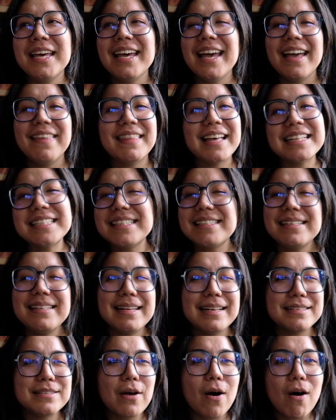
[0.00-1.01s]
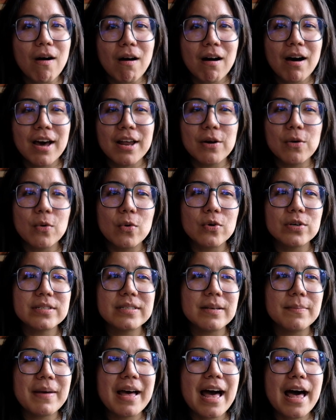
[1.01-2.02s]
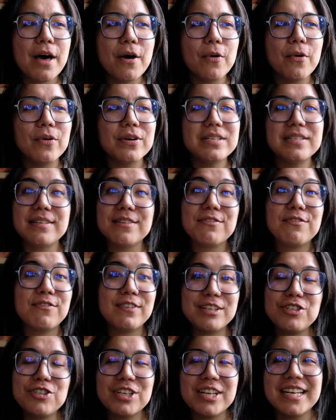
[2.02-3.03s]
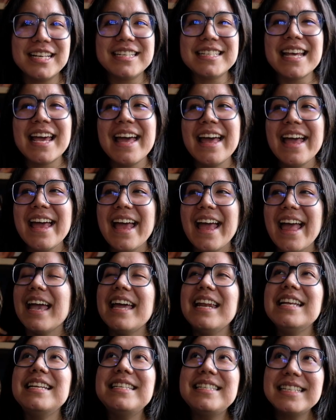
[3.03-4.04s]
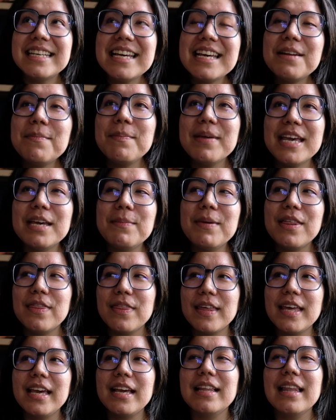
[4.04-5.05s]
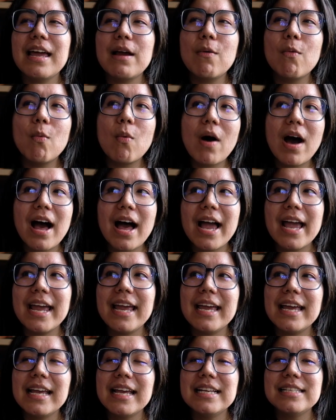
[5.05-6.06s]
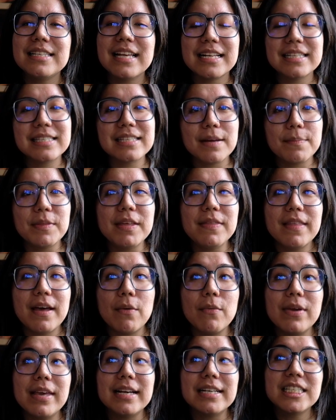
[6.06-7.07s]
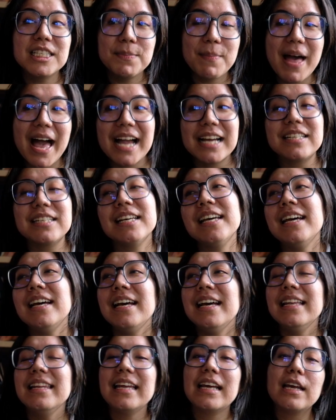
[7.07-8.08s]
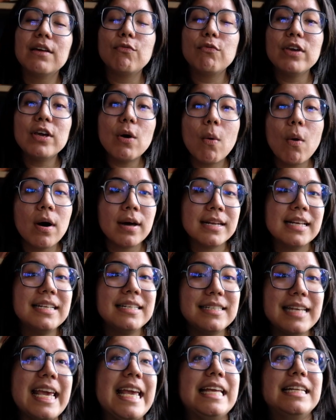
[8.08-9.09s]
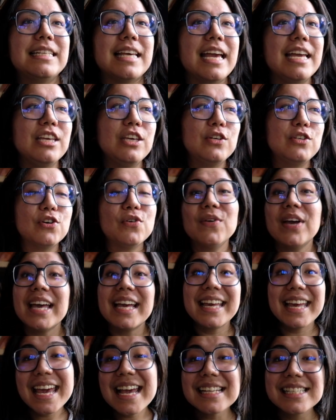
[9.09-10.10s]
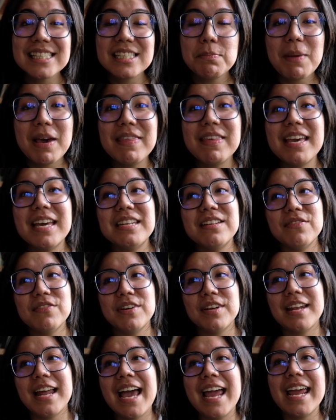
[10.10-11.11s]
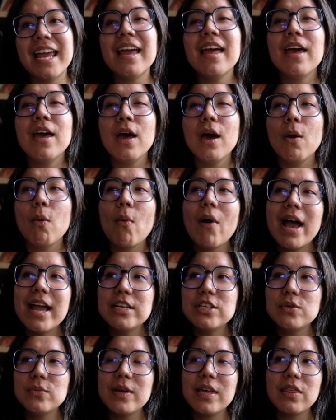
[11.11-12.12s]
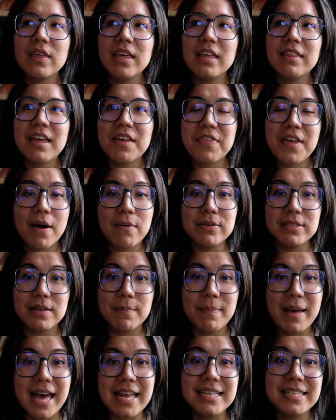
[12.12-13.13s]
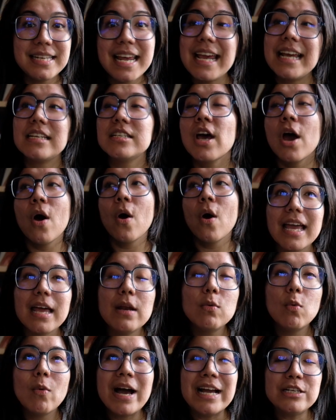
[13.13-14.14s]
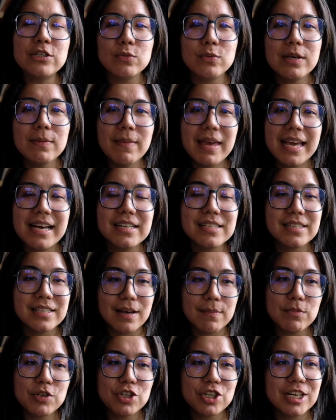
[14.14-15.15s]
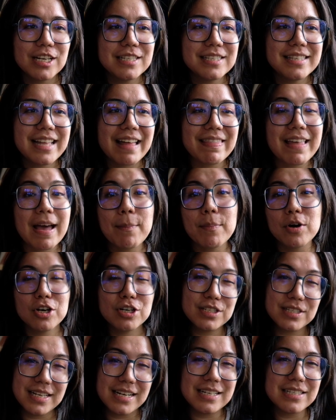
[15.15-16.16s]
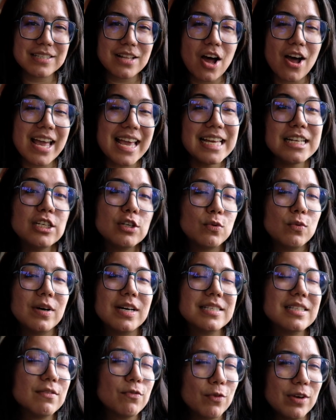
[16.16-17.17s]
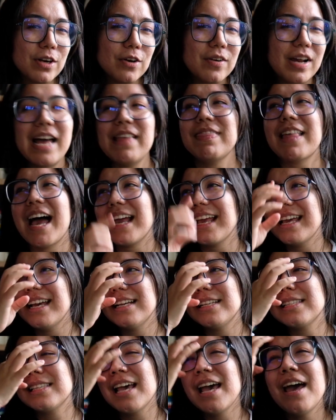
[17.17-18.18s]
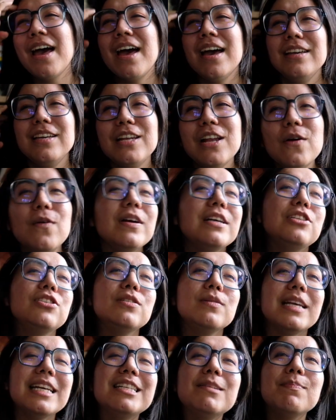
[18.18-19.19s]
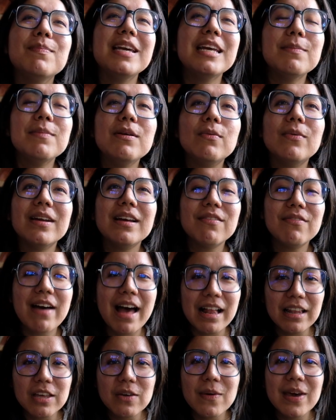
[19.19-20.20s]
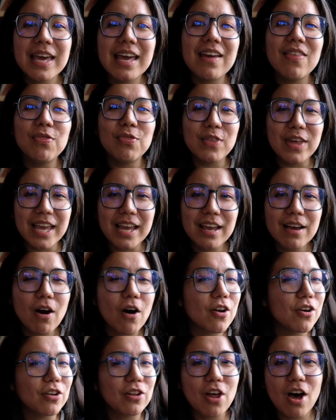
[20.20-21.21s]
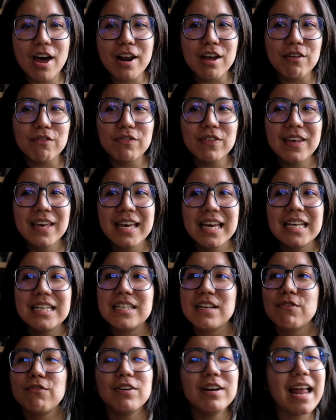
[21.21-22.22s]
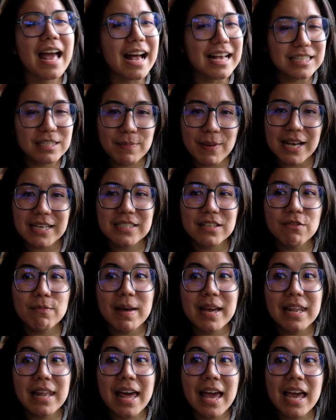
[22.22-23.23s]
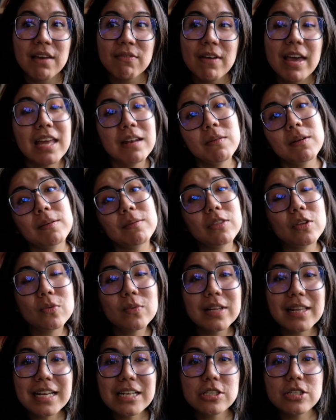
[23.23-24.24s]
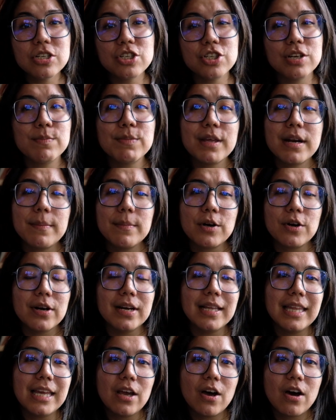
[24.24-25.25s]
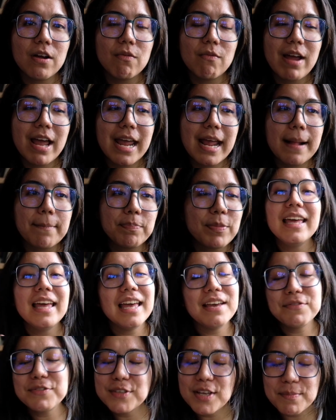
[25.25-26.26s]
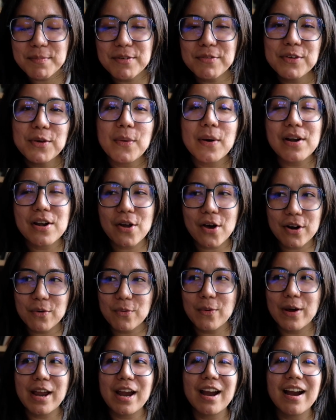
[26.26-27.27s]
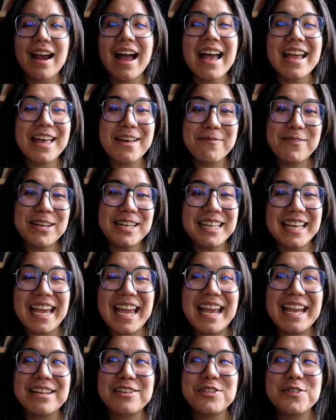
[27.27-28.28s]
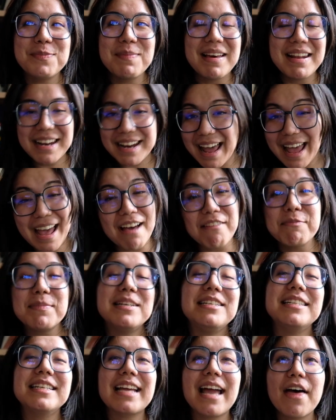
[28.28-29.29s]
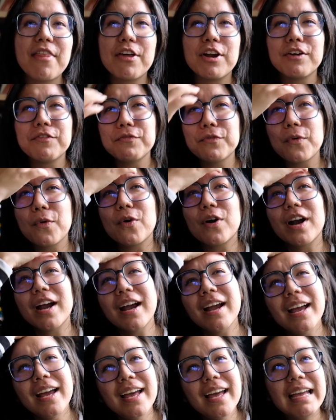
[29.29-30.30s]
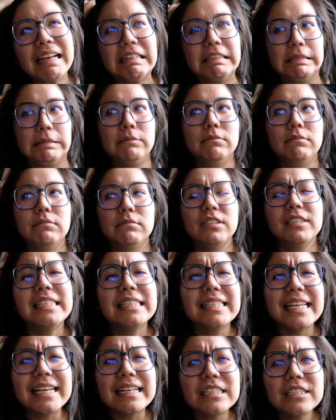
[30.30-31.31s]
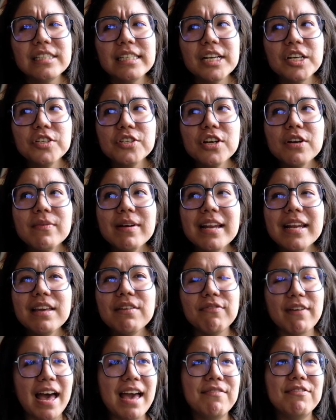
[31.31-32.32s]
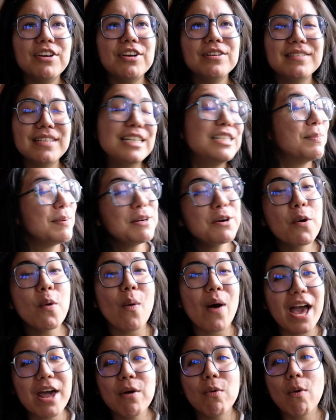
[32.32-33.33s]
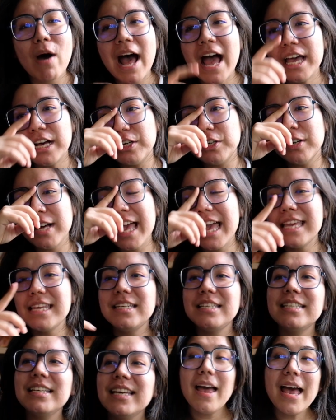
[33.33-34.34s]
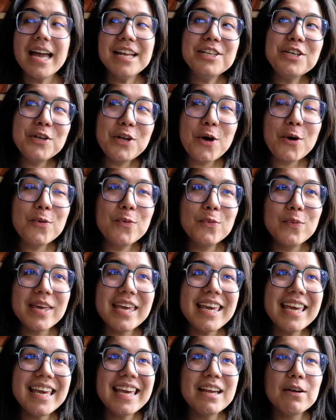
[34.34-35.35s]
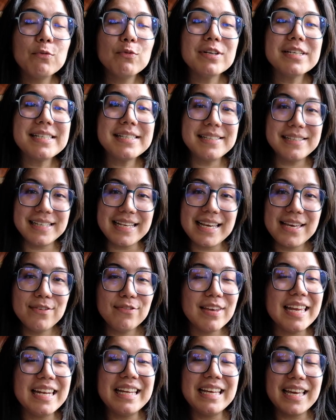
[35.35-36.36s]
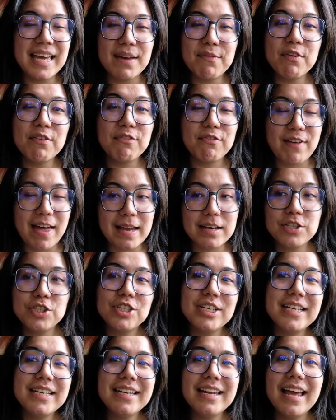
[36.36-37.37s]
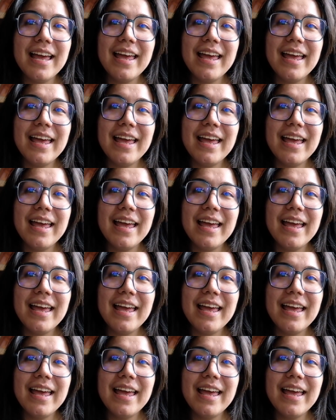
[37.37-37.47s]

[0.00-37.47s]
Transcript: and that's seen as odd or somehow deficient. And it did make me think, like, why is that something that we expect? Like, if we go on a date and you don't get kissed by the end of the night, why do we think that that was a bad date? Why do we make assumptions that that person is not into us if we don't get that kiss? It made me reevaluate and think on a lot of different aspects of my life and the relationship that I'm currently on, right? If some of you are not aware, I am engaged. Ben and I have been together for 6 years already, 5 years. It's been quite a while. And we receive and give affection